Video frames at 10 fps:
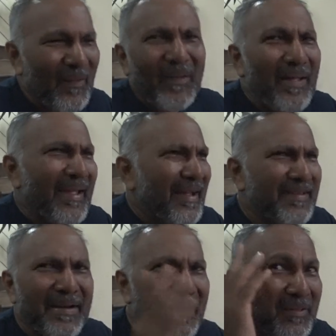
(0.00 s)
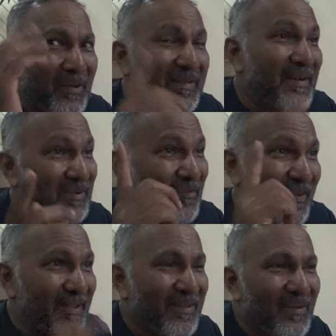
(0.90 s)
Yeah, eccentric though, eccentric. So
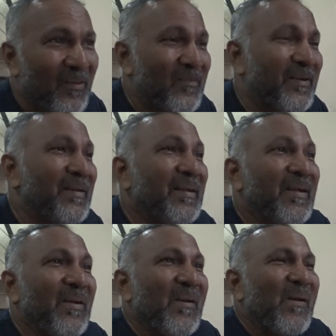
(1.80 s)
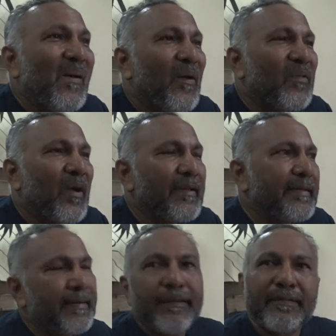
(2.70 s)
freak is the wrong word. So I said...